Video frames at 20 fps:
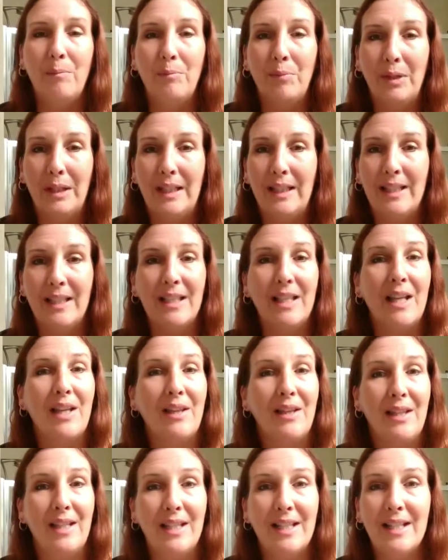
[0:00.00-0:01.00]
Please,
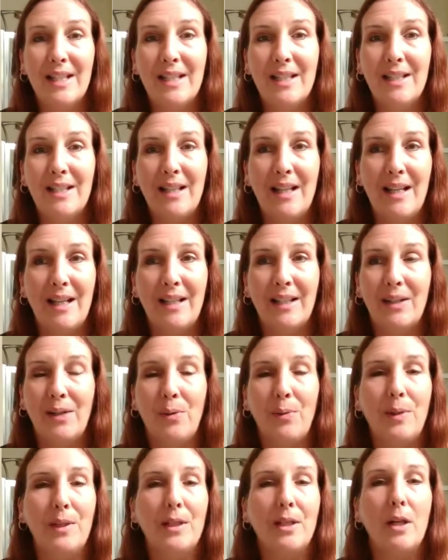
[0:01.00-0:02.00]
this is like
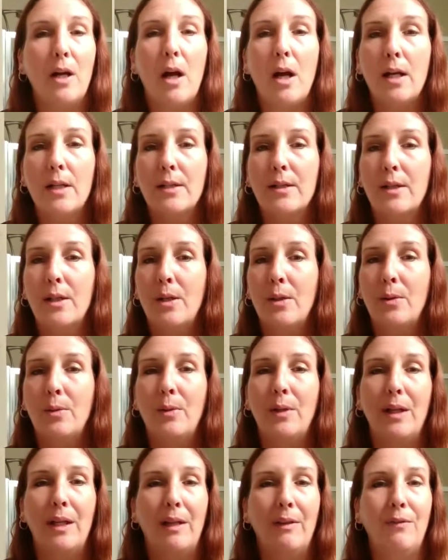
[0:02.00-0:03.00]
going to Costco.
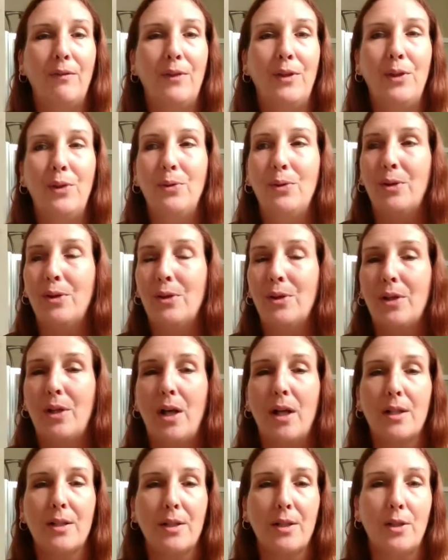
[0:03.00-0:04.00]
If you go to
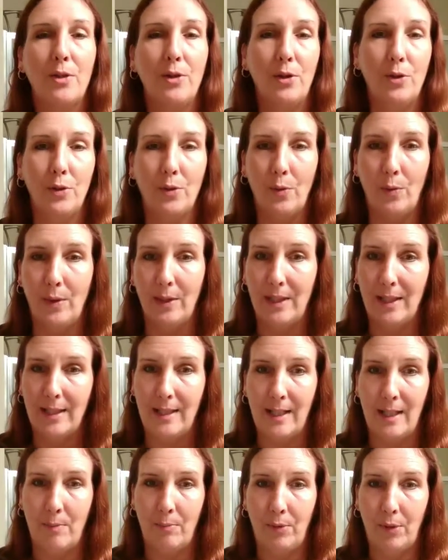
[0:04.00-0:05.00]
Costco, you're going to
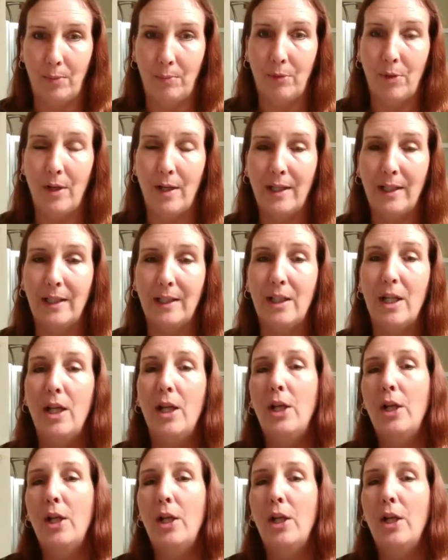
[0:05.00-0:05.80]
sample a product.